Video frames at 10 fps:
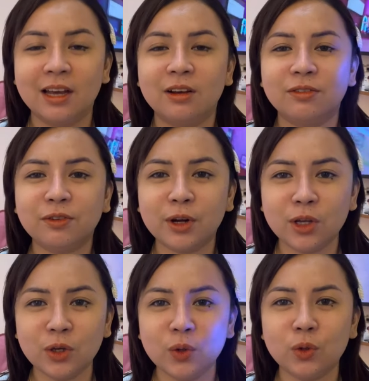for
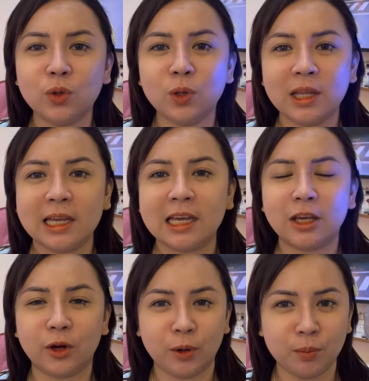you to
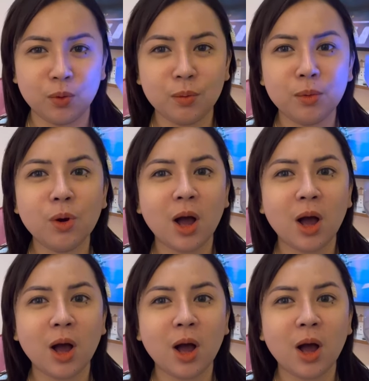link your Momo